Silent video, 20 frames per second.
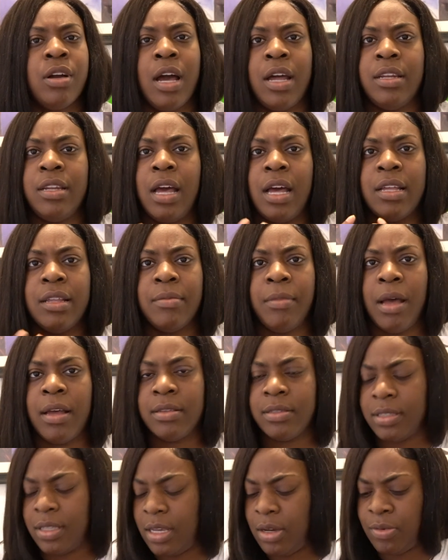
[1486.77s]
I
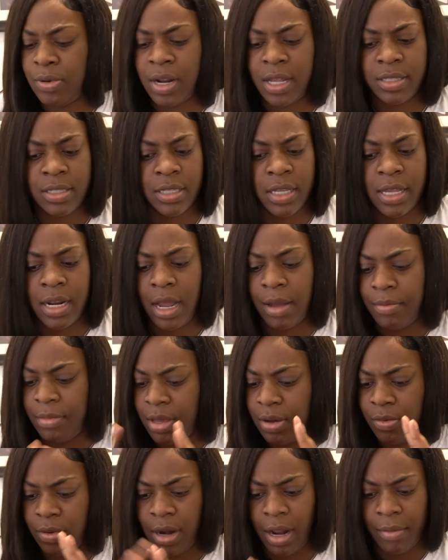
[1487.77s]
said what I said. I
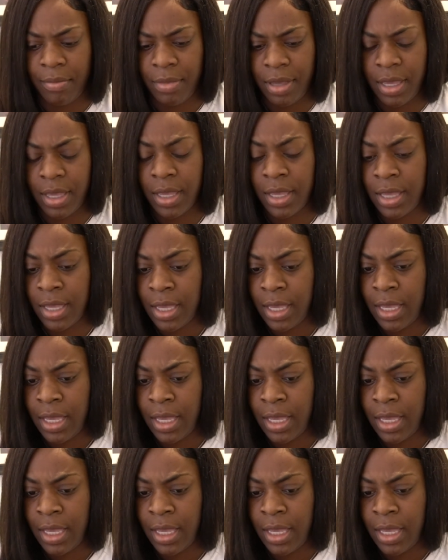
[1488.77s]
meant what I meant.